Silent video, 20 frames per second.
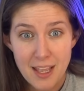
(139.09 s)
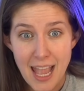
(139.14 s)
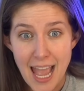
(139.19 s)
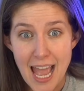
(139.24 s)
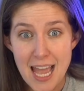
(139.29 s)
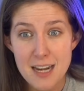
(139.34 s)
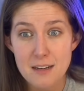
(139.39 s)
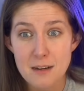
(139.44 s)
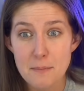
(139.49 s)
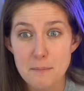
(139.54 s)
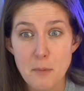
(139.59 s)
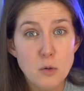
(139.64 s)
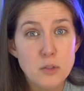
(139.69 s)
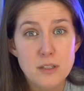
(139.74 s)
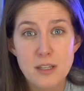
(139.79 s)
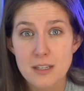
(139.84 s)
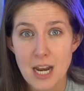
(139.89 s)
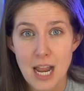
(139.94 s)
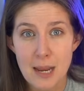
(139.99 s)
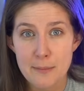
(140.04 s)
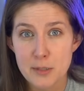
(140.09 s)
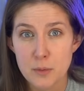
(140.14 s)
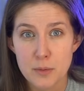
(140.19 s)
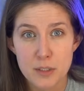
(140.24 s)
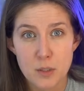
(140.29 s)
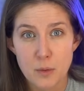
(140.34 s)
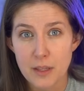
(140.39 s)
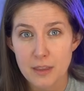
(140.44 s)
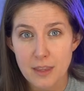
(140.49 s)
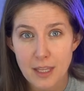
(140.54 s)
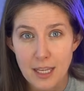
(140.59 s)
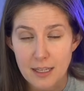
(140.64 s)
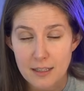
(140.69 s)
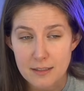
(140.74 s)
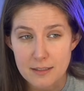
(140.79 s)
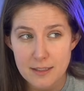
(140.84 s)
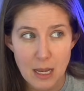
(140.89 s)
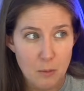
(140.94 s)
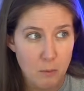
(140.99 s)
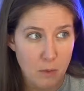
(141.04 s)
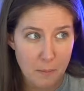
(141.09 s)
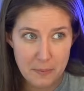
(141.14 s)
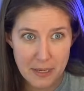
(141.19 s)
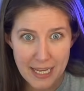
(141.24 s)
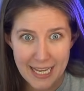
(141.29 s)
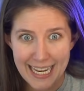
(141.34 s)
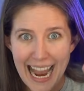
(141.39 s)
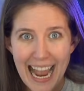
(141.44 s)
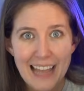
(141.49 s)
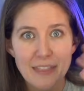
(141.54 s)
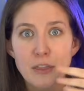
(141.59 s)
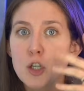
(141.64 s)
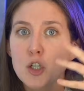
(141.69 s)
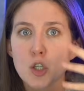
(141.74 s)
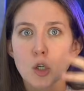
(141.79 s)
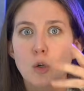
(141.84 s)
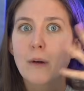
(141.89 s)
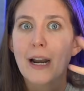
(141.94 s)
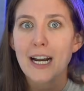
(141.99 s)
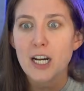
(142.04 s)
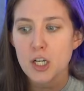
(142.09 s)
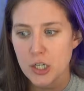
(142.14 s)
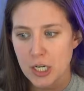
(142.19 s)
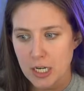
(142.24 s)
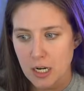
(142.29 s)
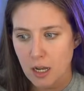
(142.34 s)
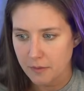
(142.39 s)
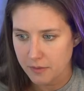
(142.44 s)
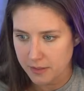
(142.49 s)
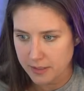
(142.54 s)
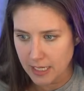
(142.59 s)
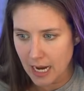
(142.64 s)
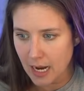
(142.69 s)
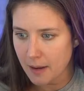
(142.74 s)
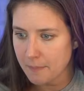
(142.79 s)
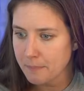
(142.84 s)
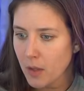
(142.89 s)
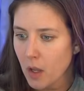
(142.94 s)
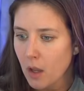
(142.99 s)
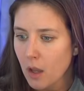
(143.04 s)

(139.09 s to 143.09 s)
And most of the time she was doing things that were big at the direction of Sam.